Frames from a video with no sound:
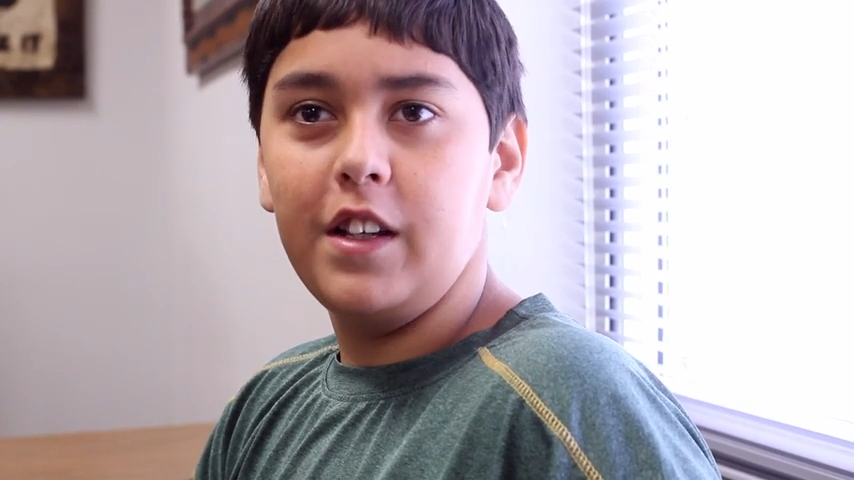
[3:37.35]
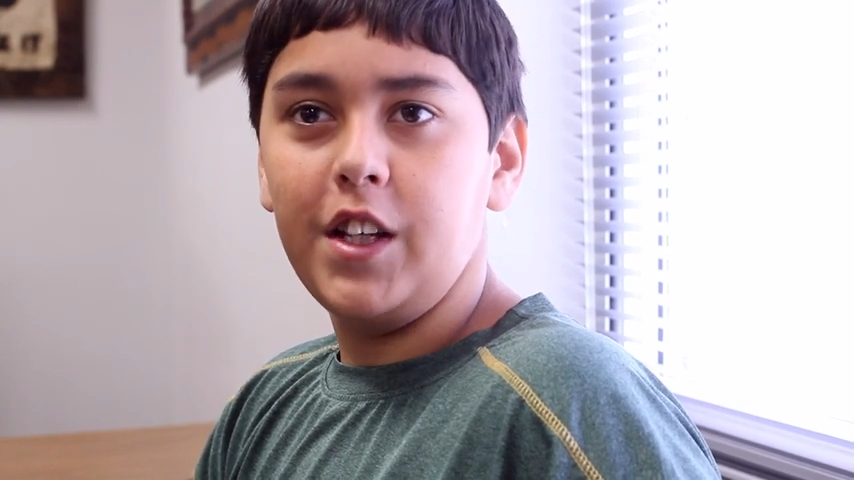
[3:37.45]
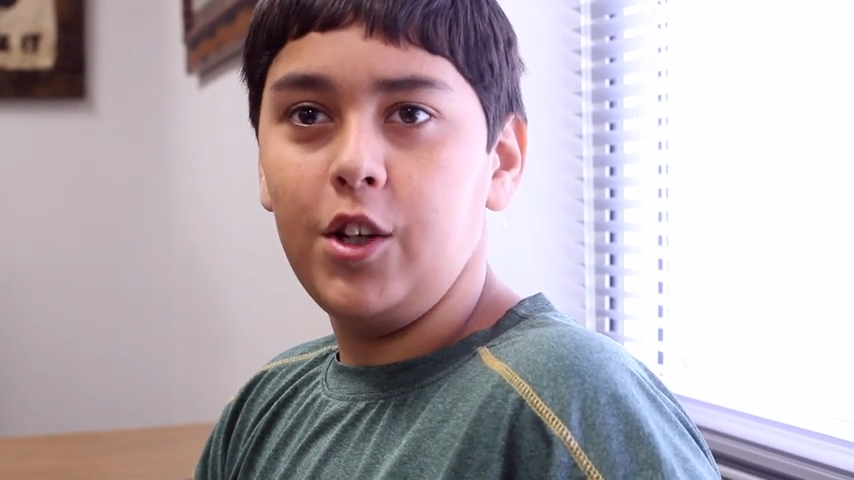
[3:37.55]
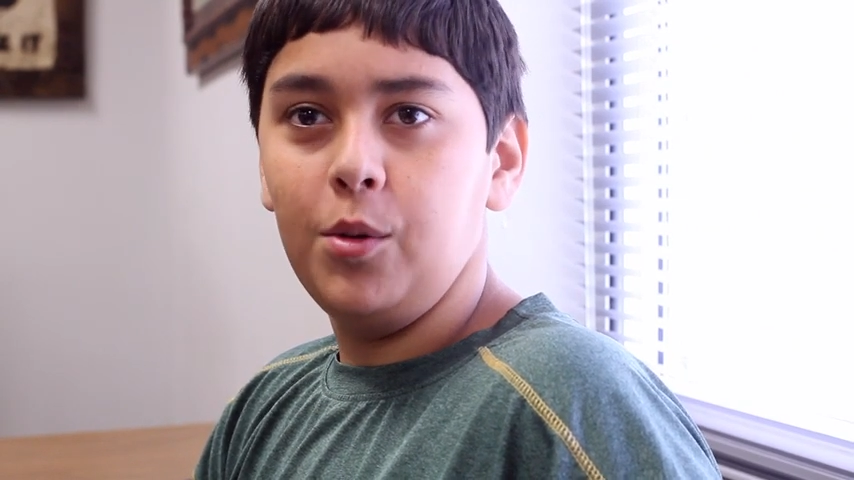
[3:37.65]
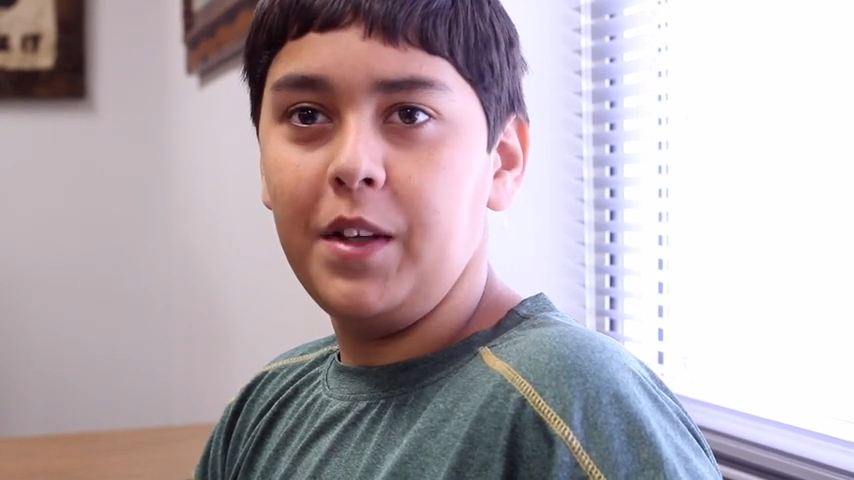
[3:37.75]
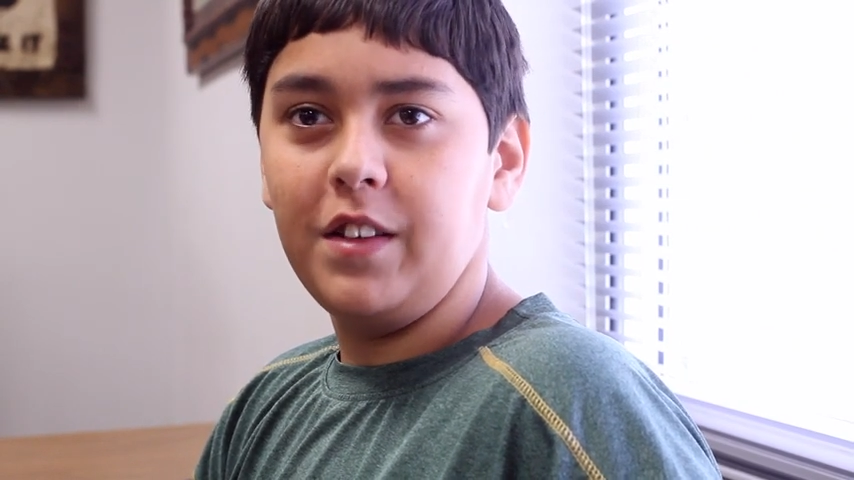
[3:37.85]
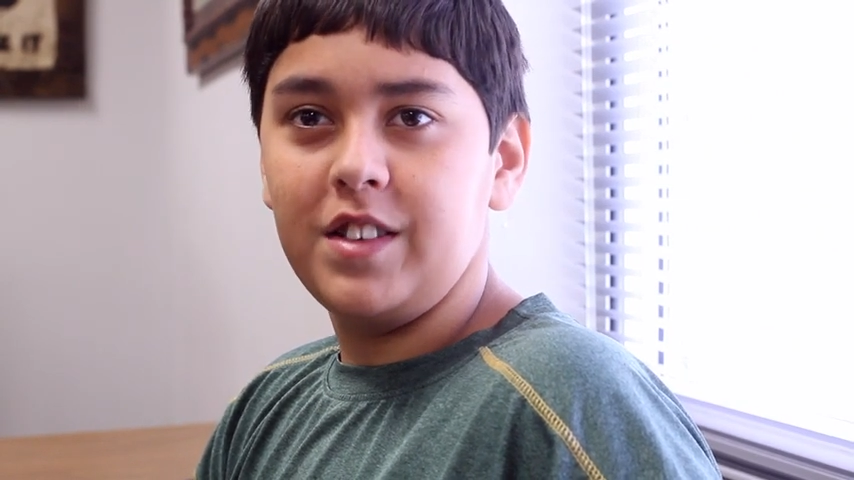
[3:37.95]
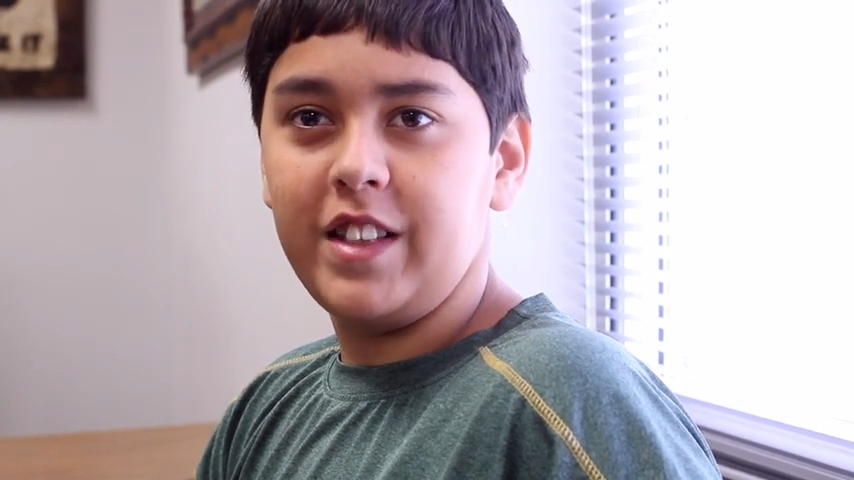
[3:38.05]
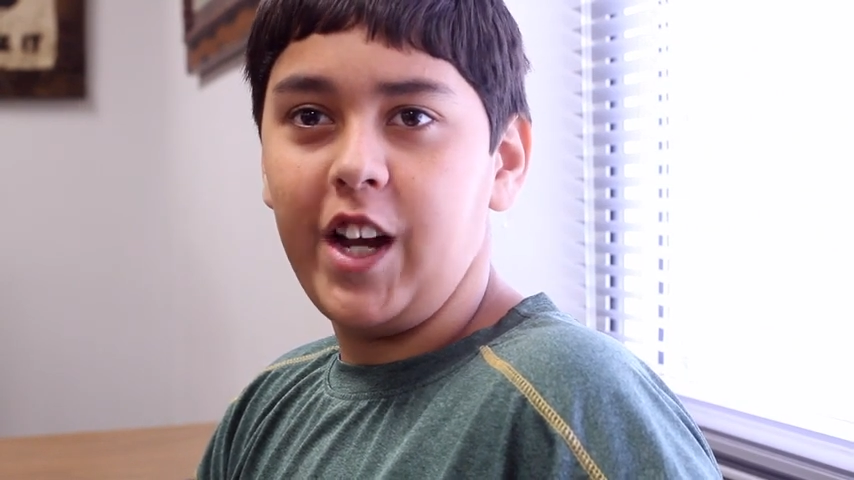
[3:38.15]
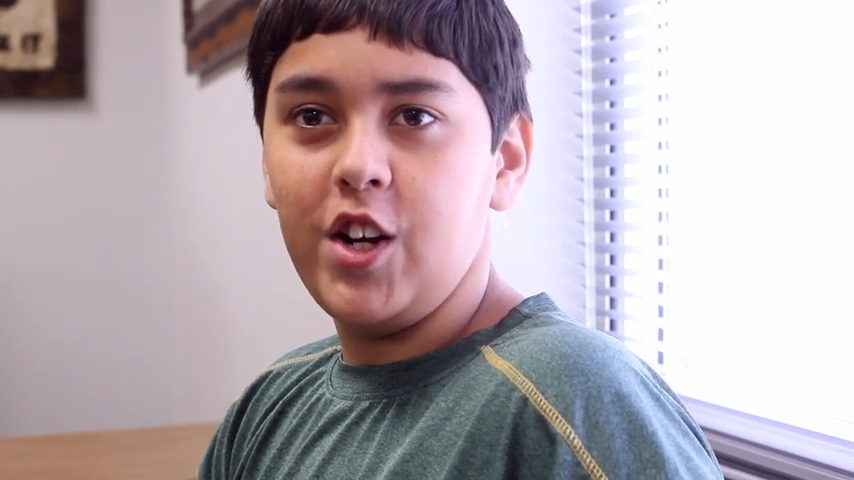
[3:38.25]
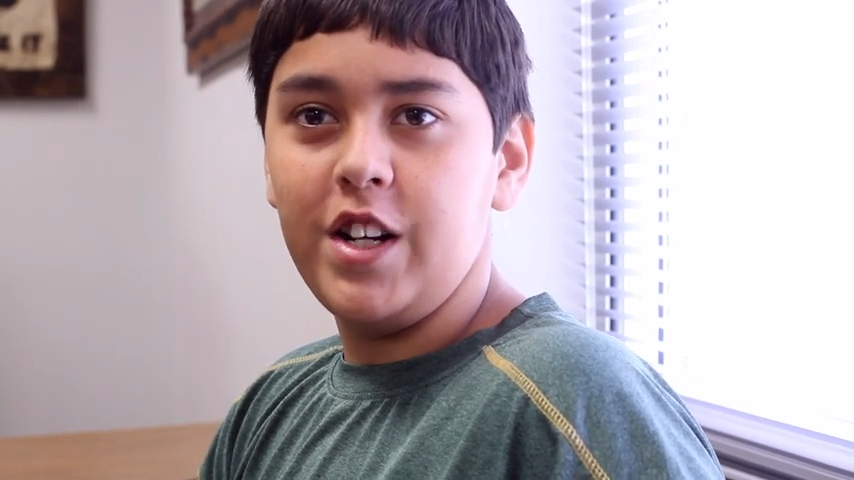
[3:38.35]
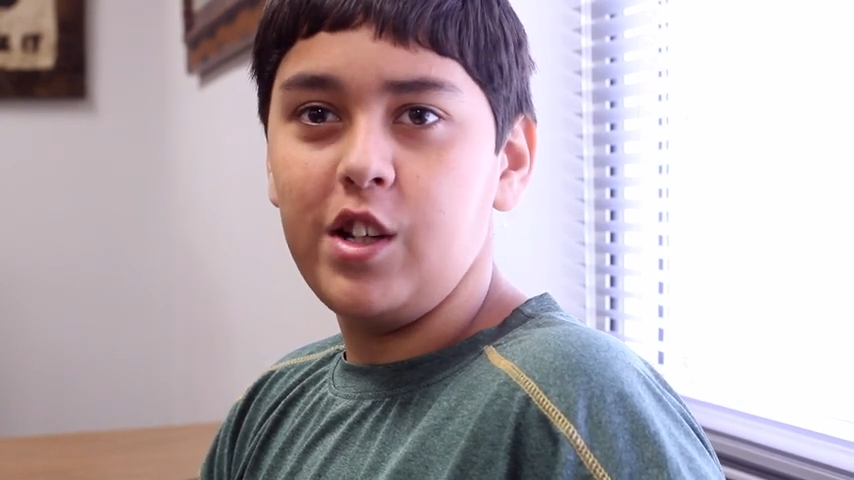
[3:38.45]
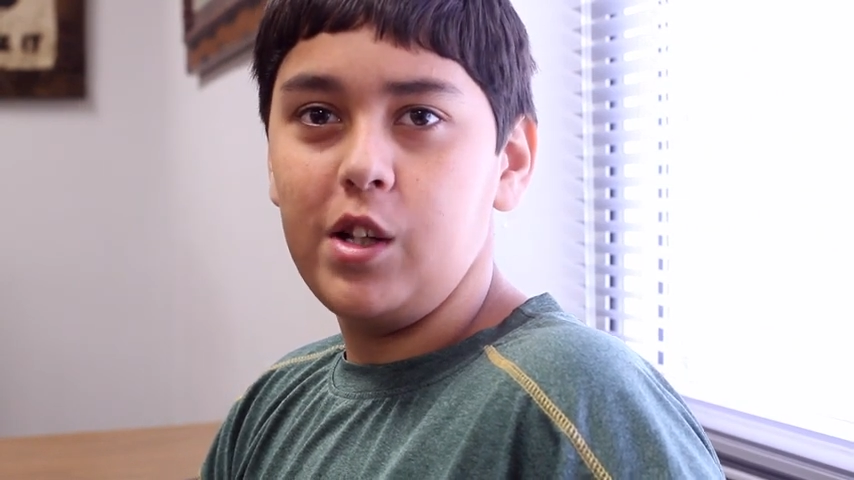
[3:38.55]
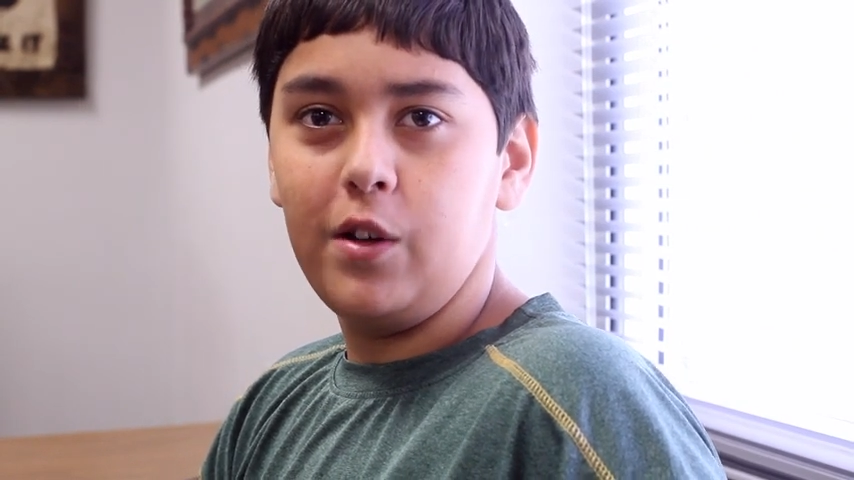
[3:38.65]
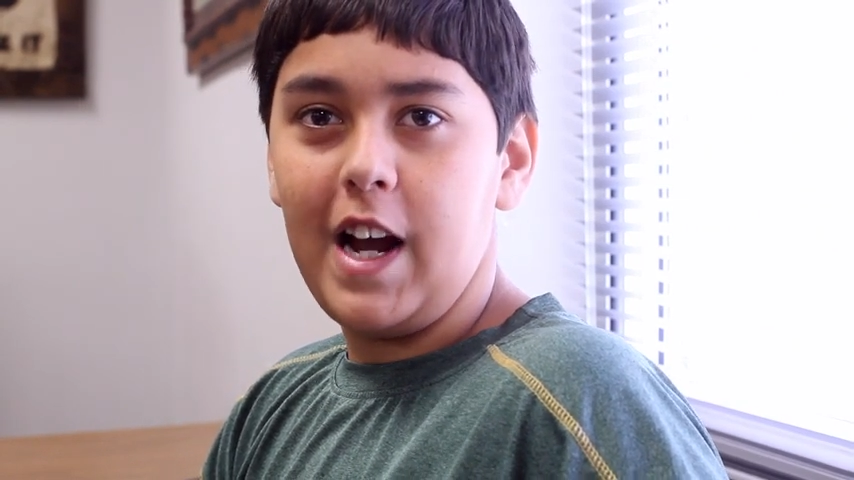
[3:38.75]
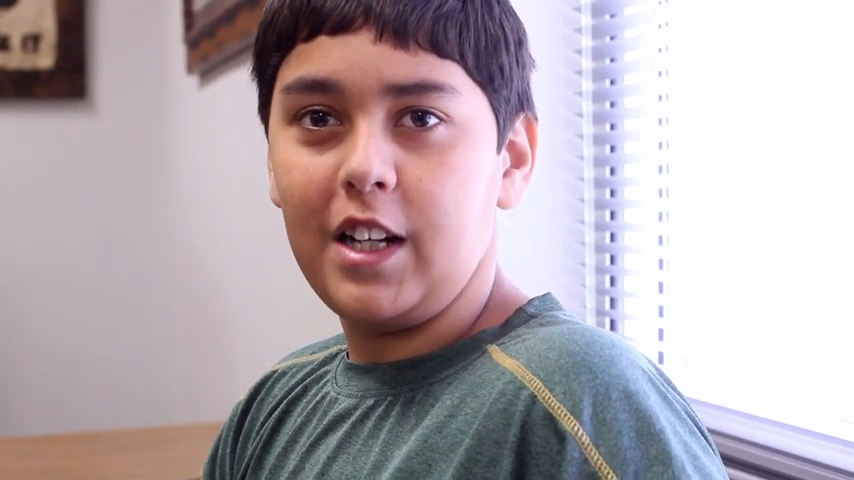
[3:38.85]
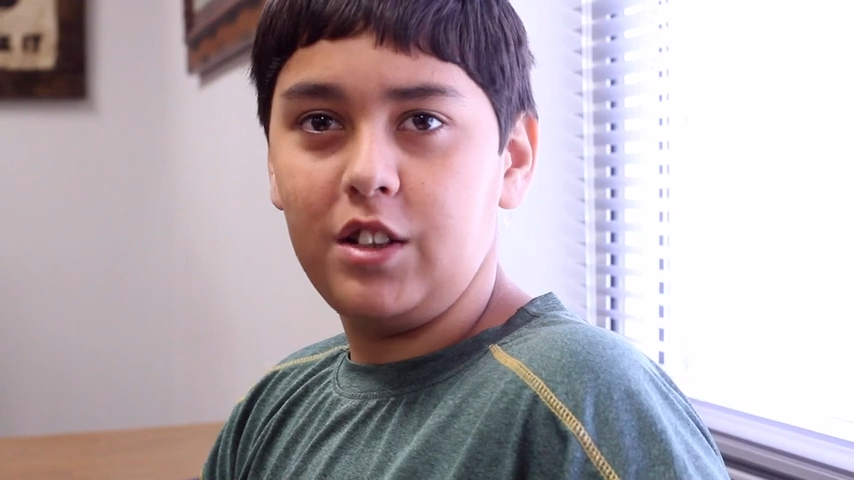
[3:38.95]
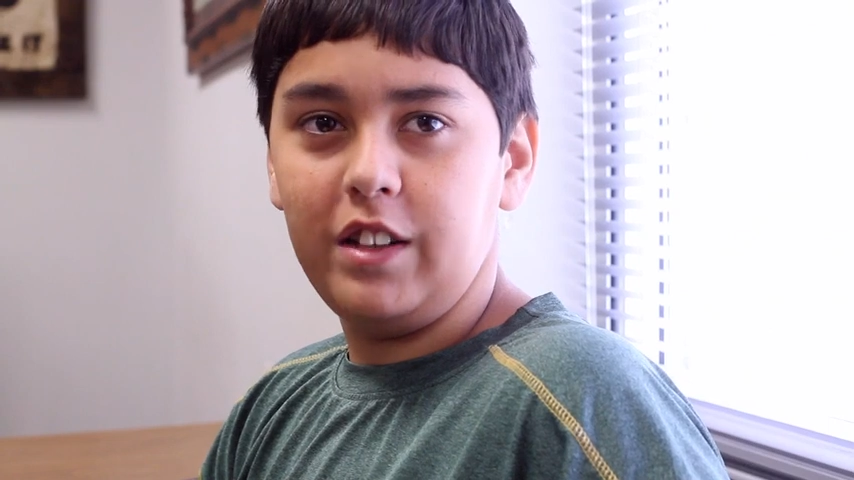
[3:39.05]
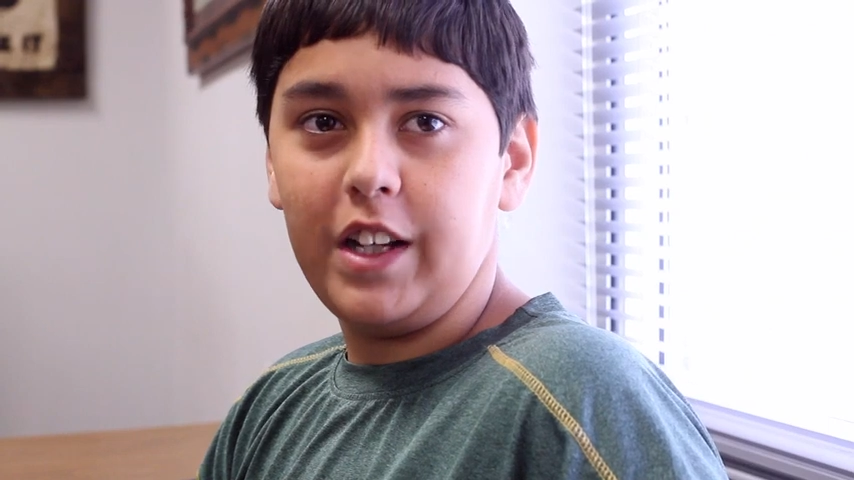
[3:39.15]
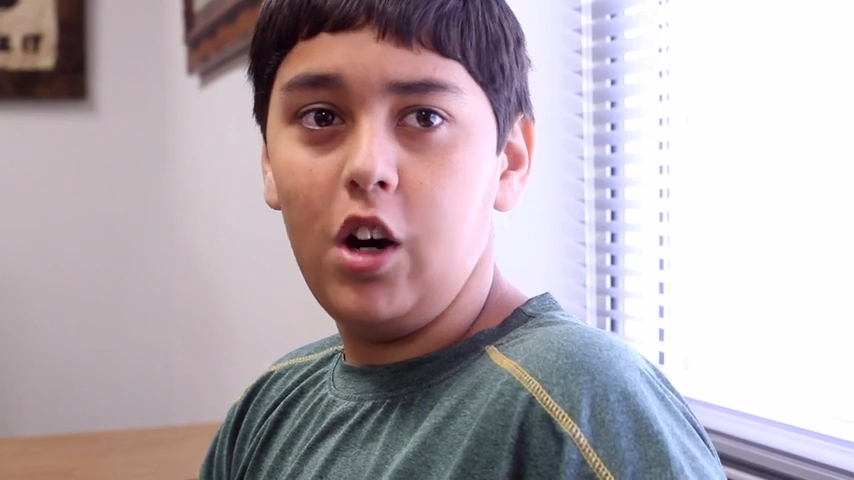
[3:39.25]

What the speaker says: you'll be scared until you're actually